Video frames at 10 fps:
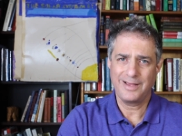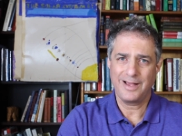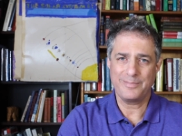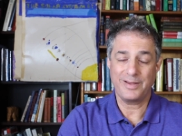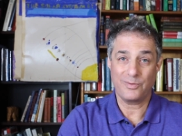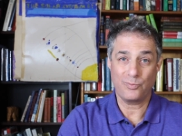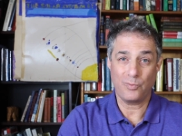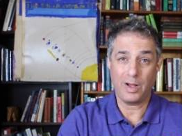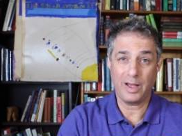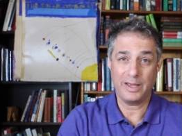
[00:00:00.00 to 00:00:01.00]
about
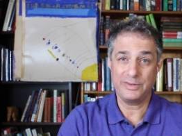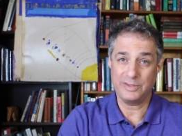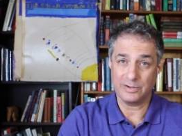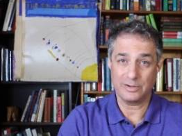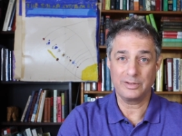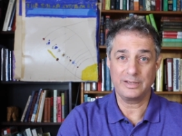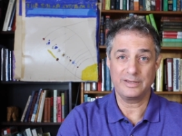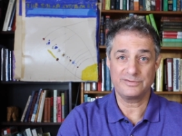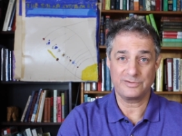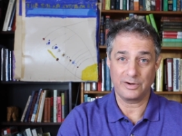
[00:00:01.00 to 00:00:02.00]
why the
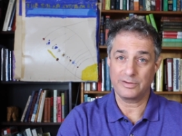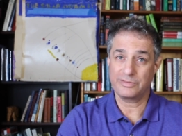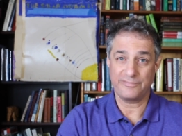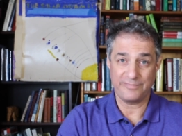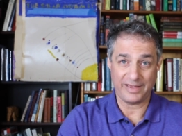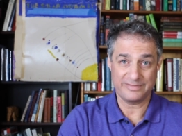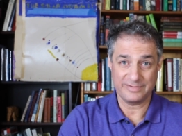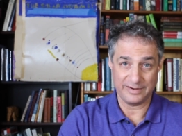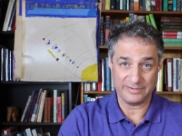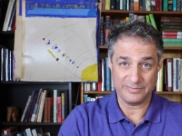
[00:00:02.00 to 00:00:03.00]
earliest Earth
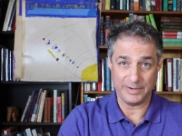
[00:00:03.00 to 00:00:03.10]
fascinates